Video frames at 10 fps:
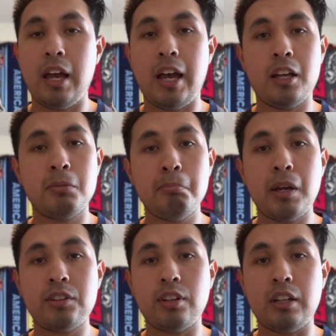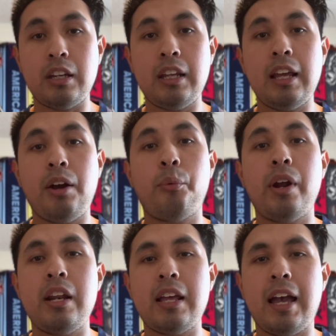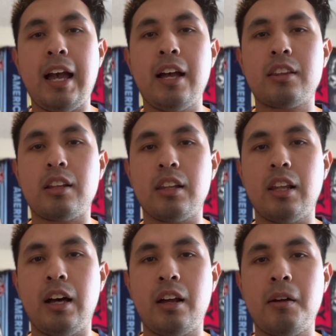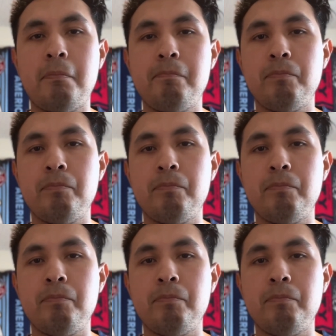As mentioned, he already has a lot of